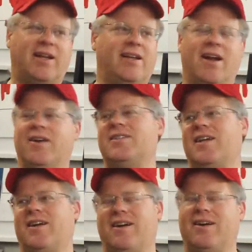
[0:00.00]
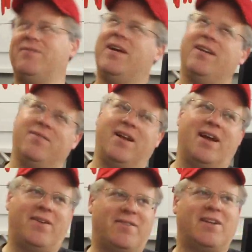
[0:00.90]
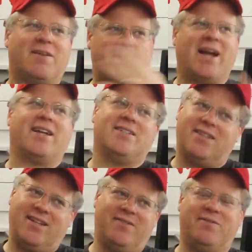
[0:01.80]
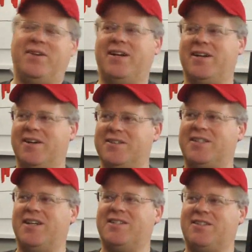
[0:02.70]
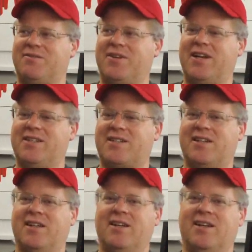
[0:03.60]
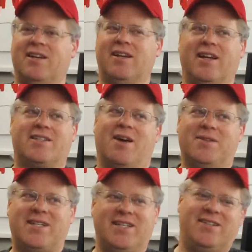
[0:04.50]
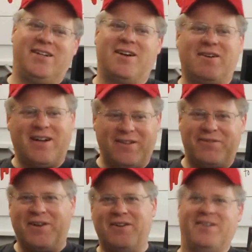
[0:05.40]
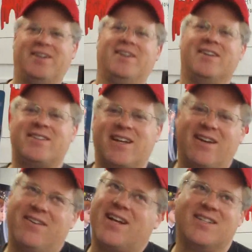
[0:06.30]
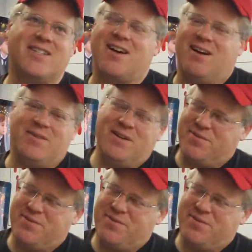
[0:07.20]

You know, it's like, oh man, now we have to get back into the renegotiation phase. And it's almost easier to go on the phone and say, okay, just call me up.